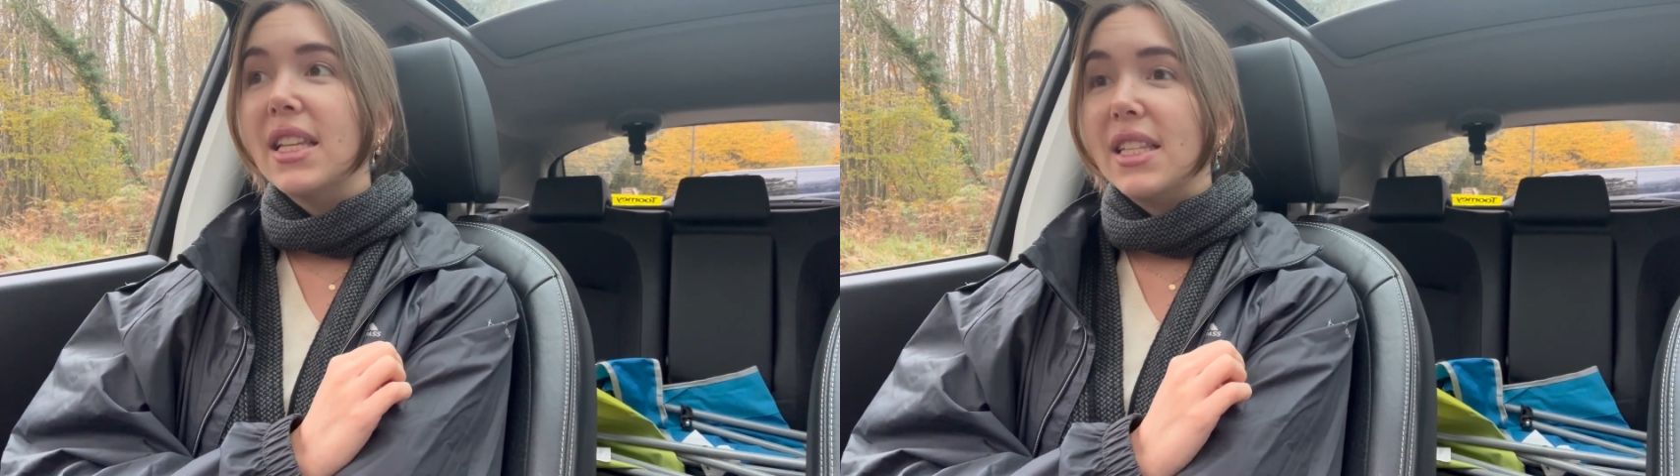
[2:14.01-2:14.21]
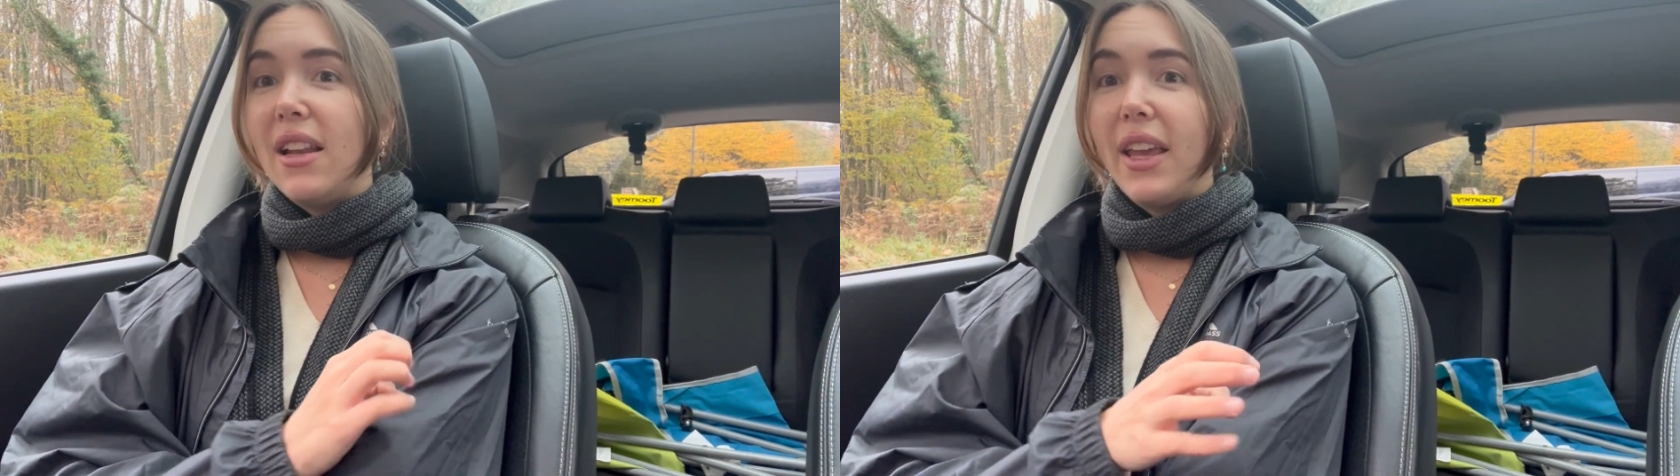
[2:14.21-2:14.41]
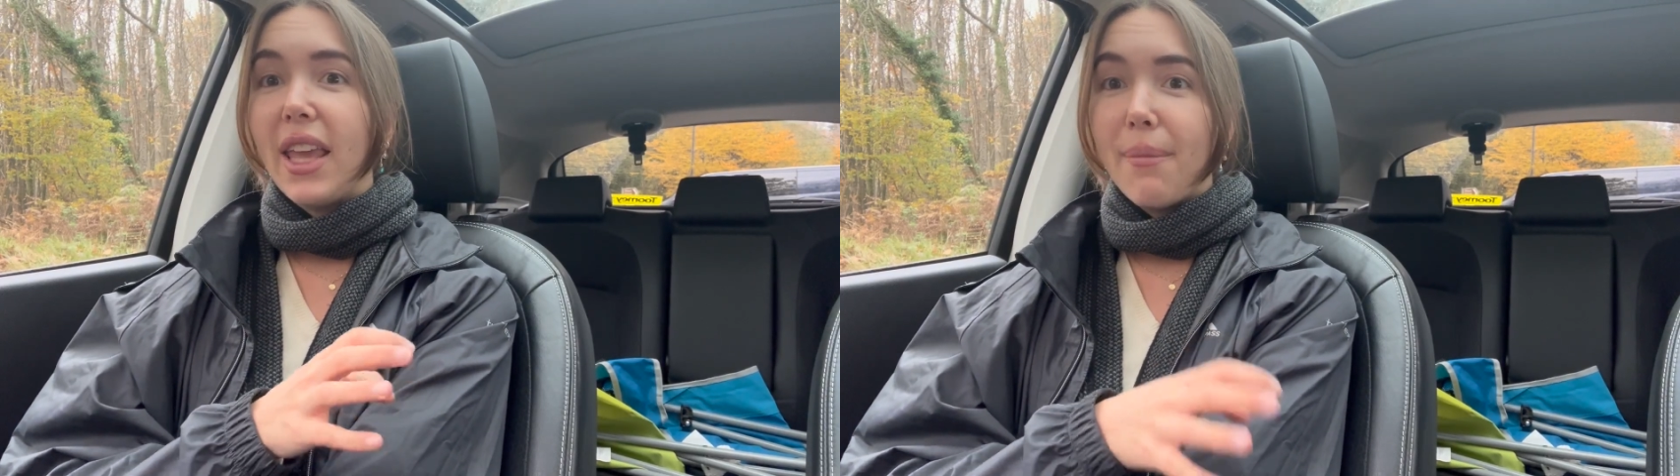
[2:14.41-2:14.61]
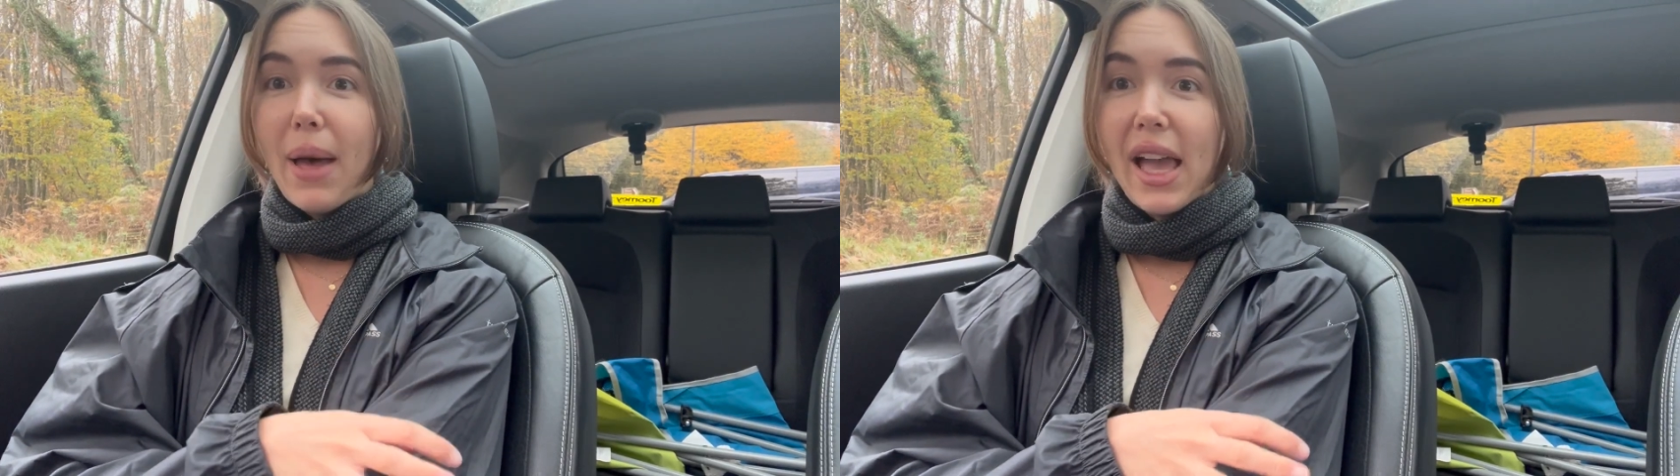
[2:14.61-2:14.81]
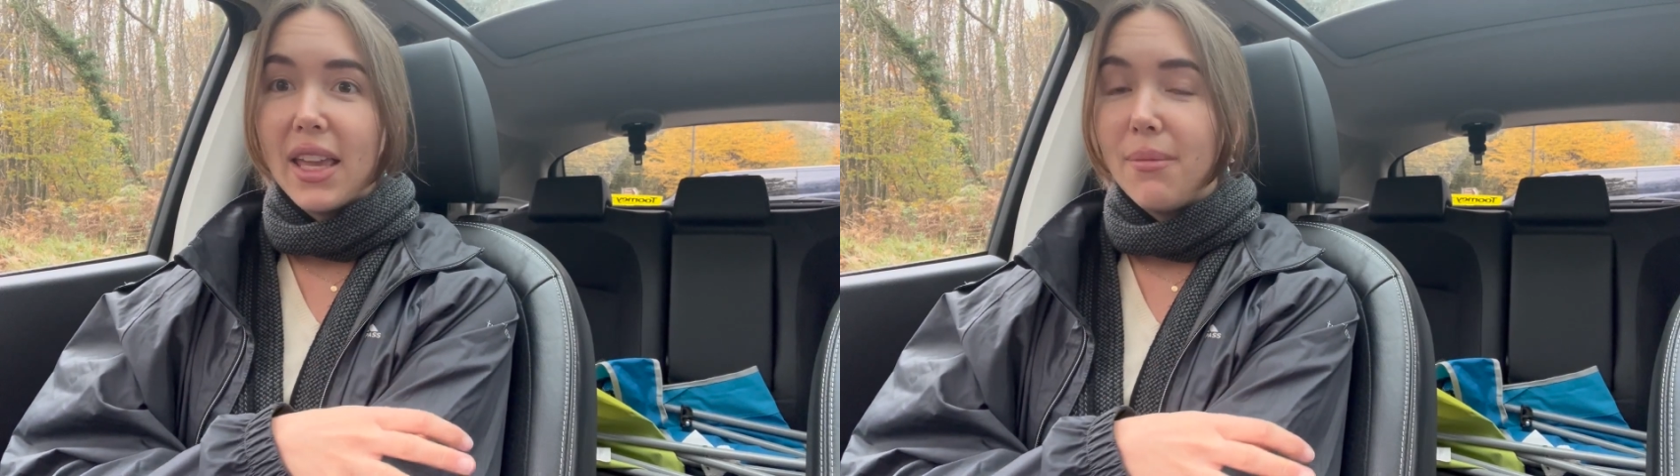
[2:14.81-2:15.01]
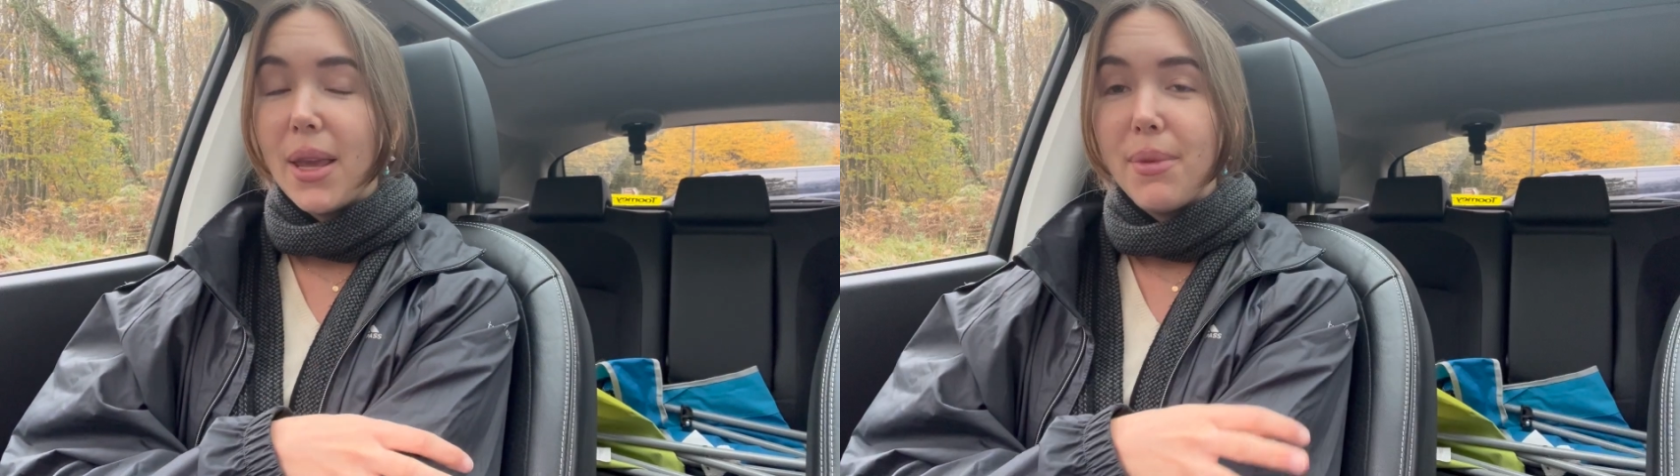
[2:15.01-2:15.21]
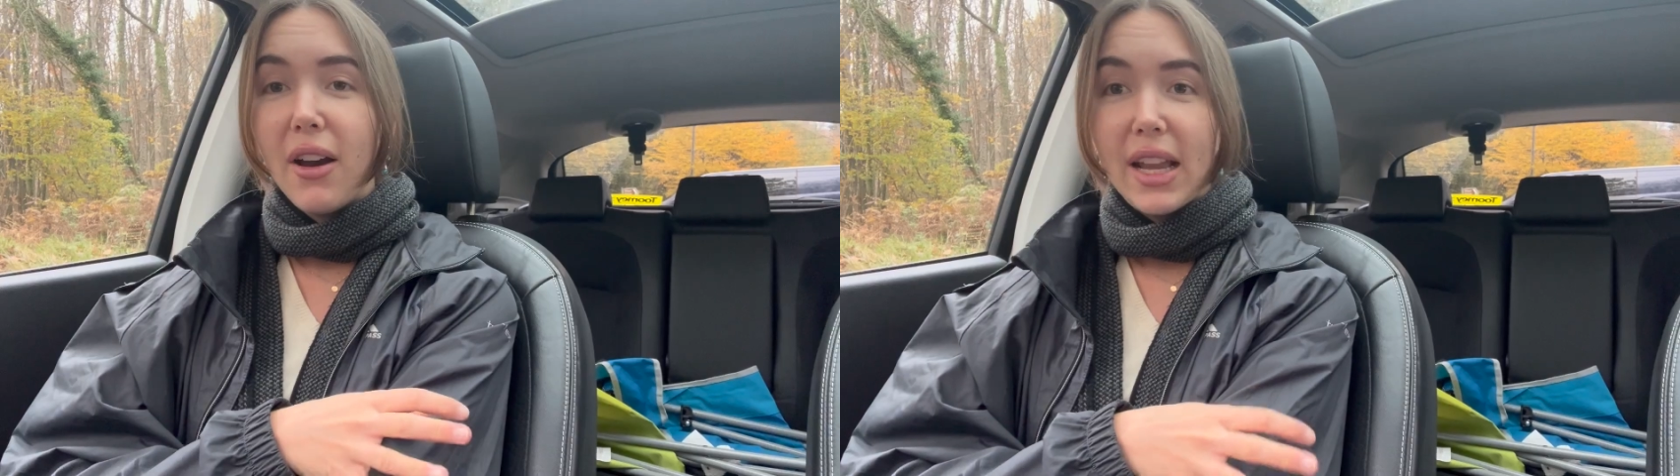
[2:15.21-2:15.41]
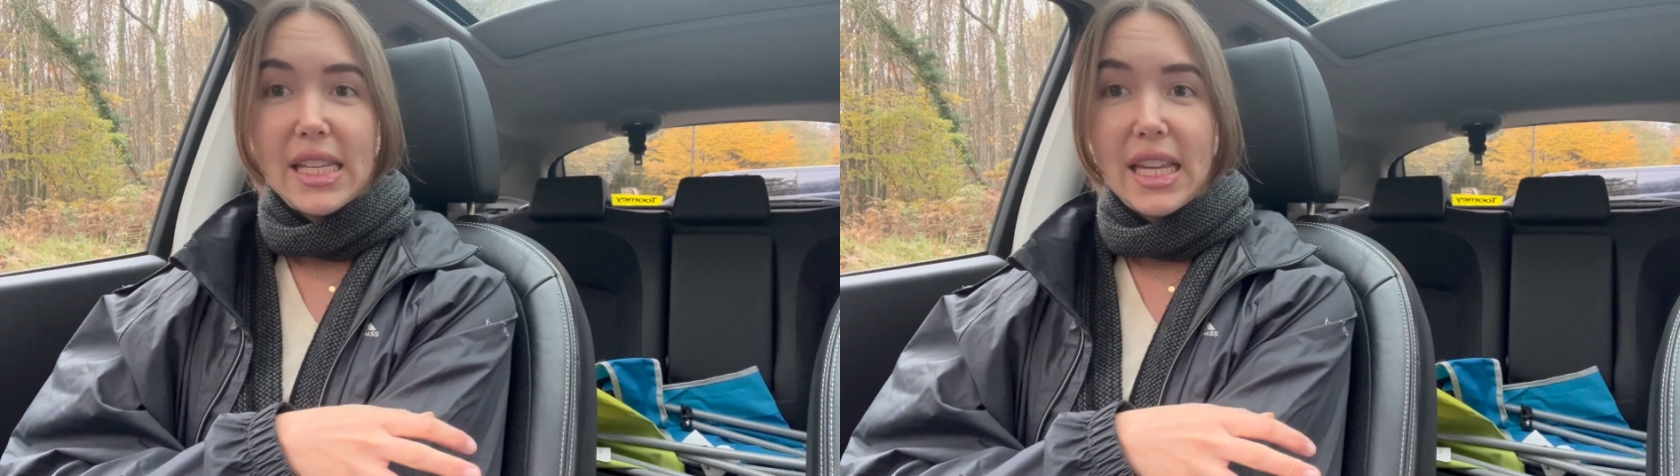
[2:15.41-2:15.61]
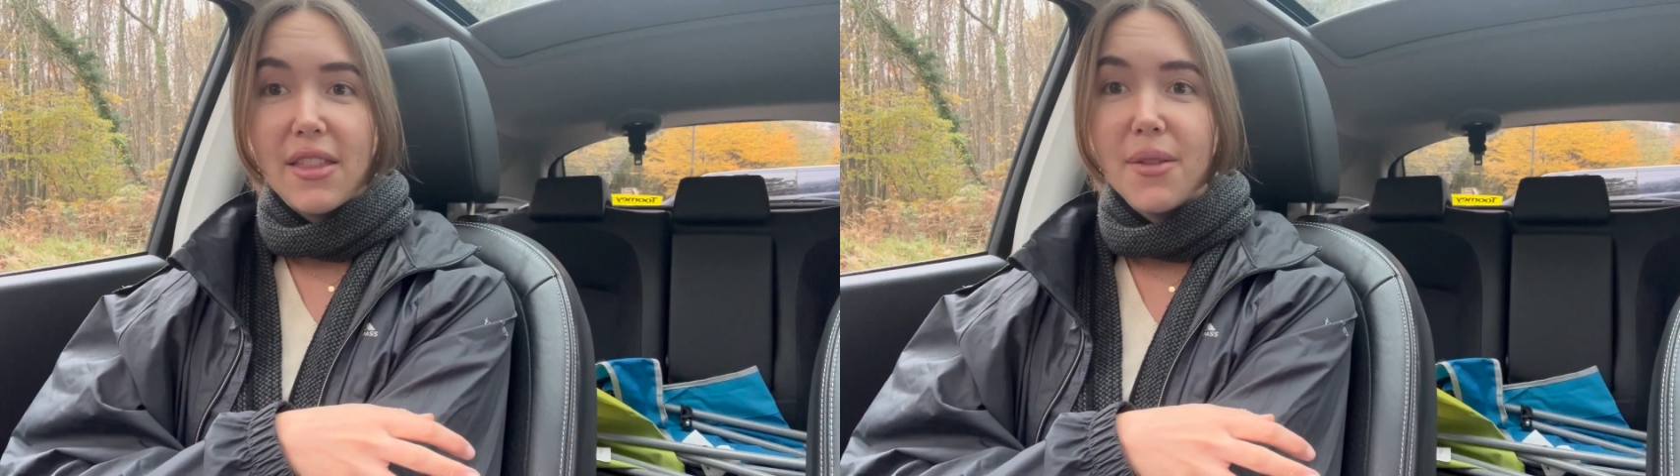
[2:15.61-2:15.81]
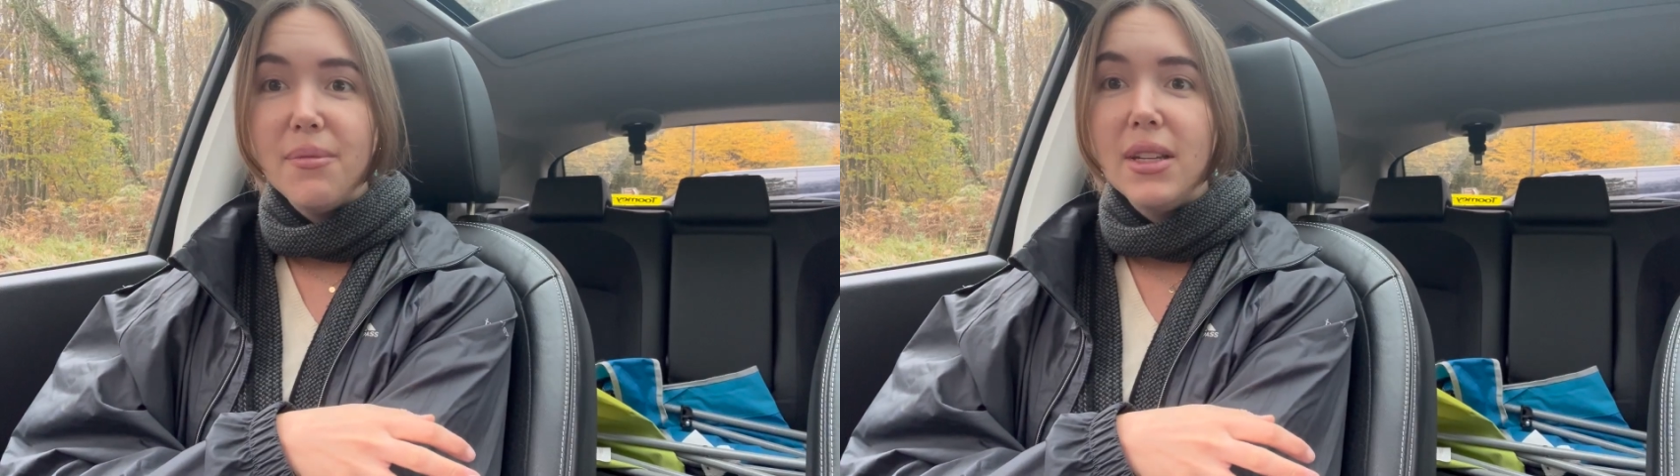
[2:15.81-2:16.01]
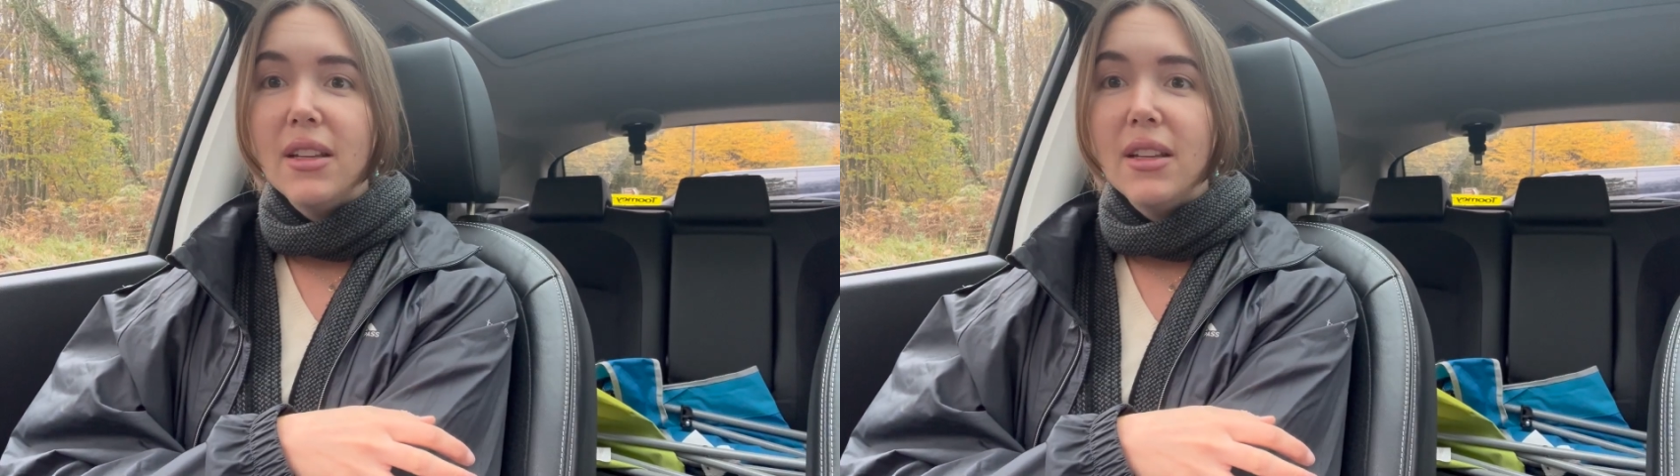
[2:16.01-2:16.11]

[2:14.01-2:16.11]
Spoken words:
until I get back and maybe ID them.